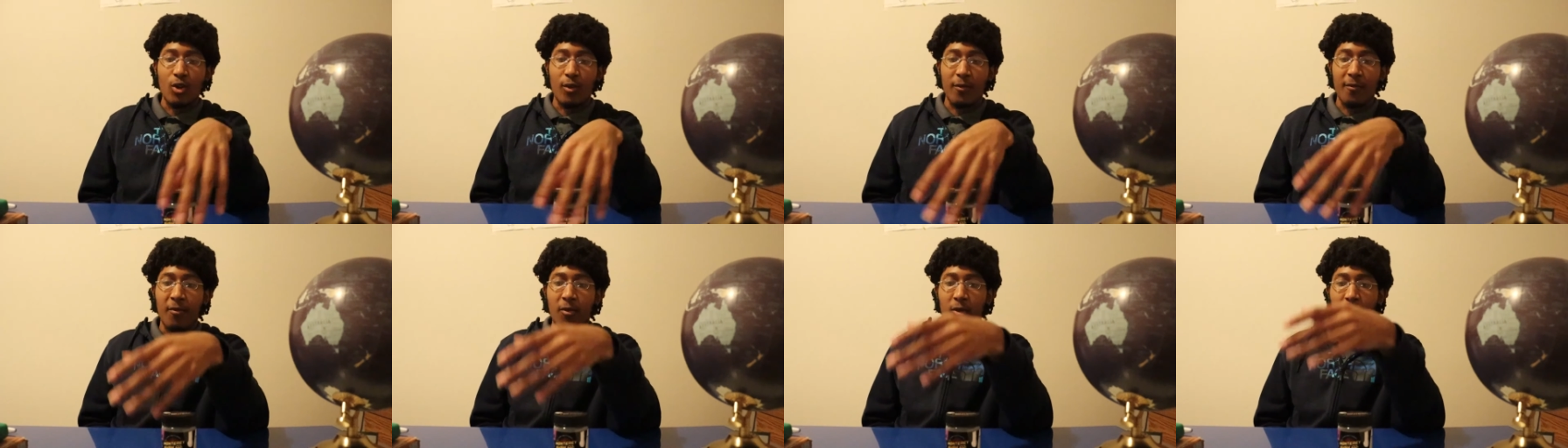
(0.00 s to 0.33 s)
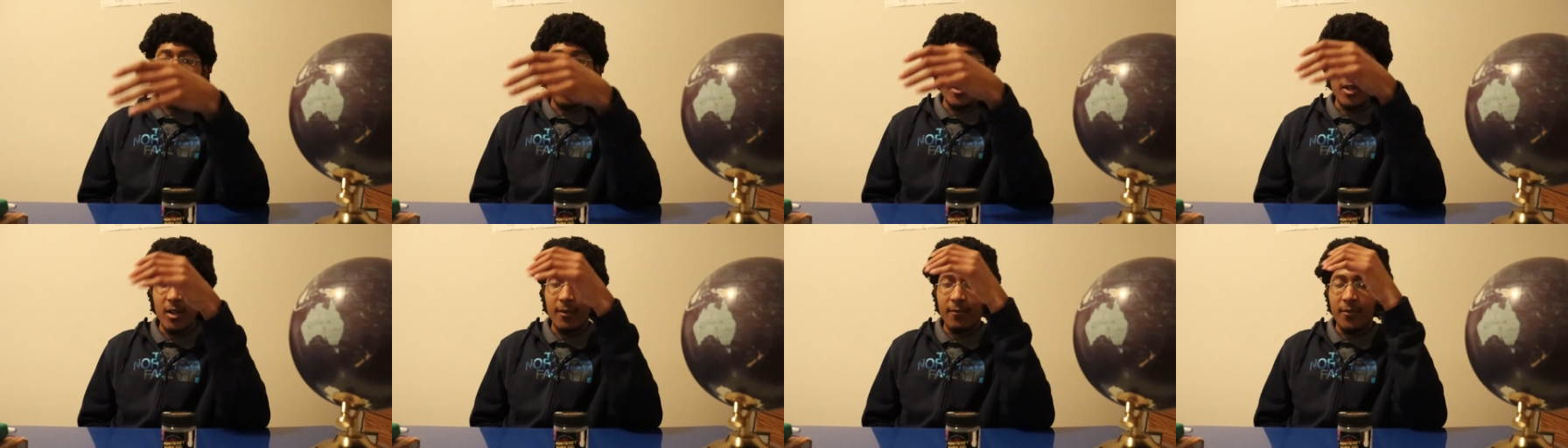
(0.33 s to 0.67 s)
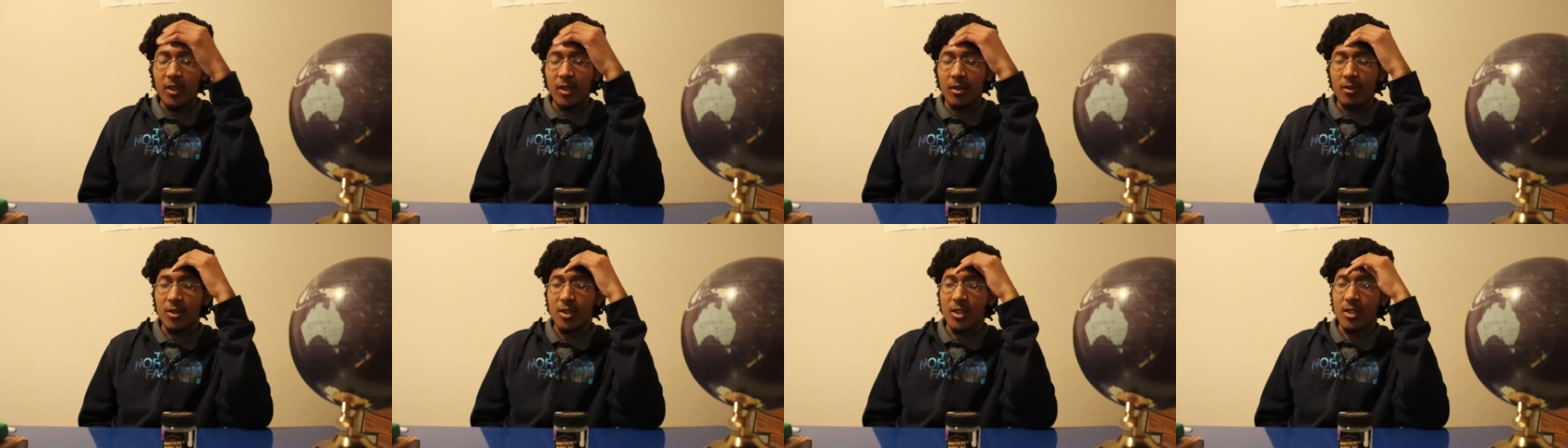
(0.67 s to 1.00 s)
your formative
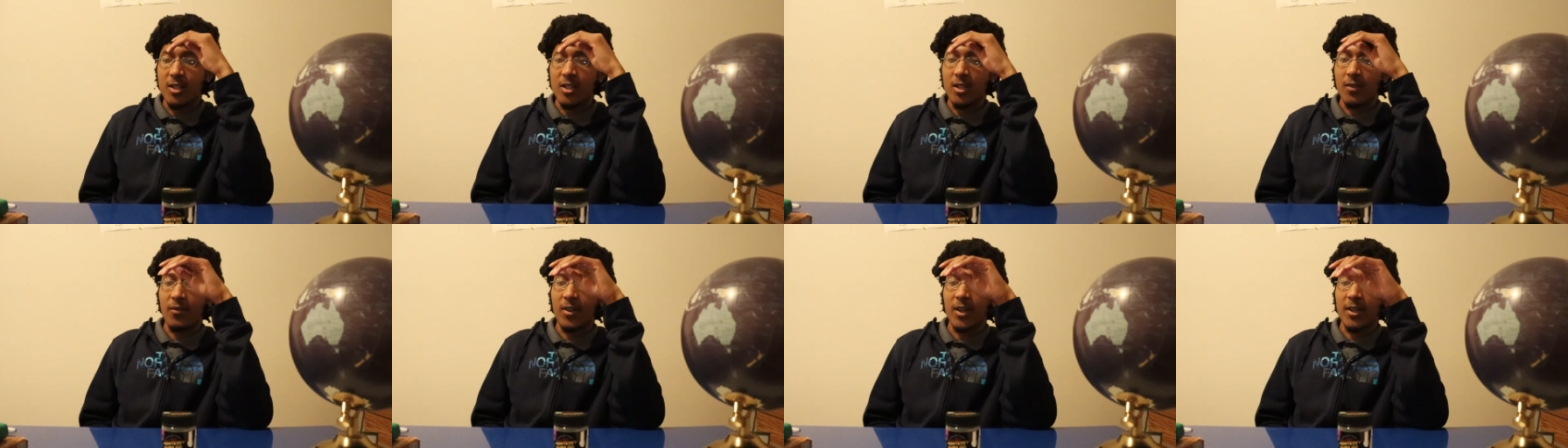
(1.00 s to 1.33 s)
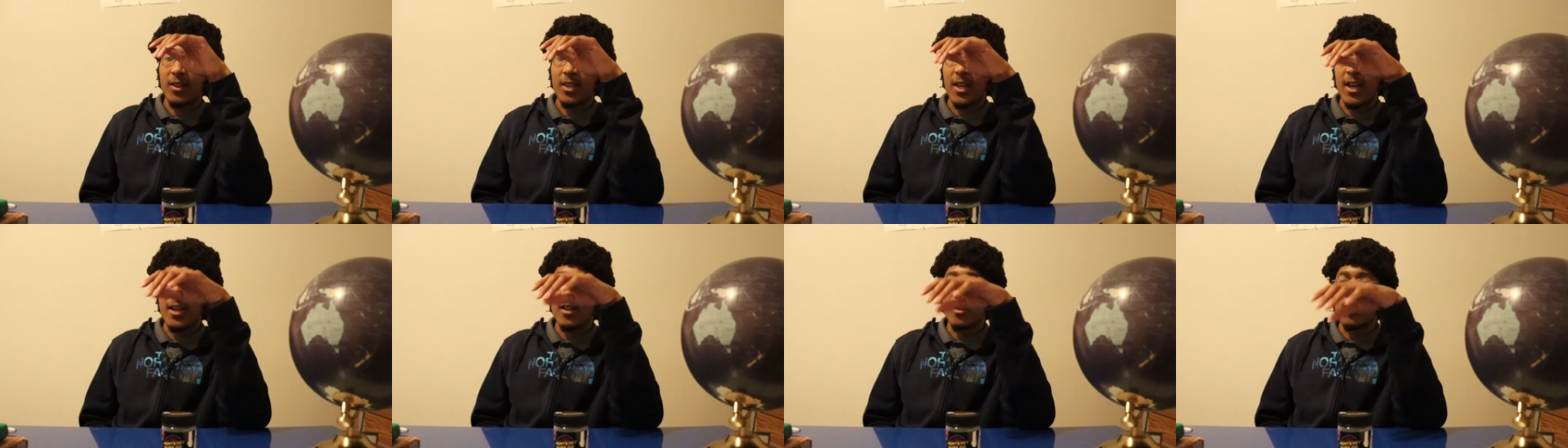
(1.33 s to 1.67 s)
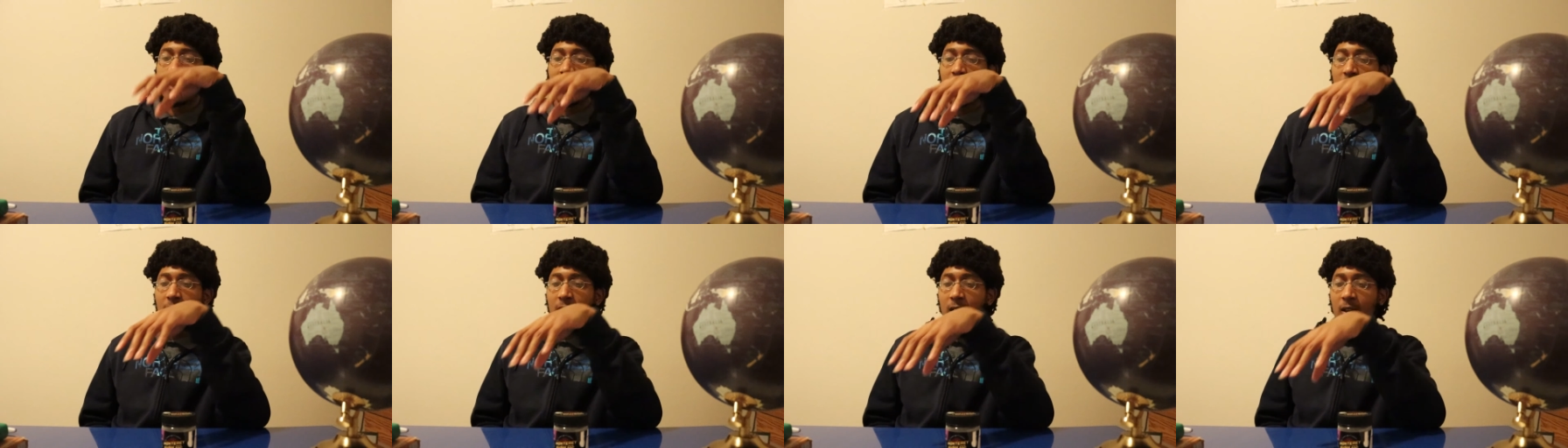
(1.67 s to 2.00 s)
years and stuff like that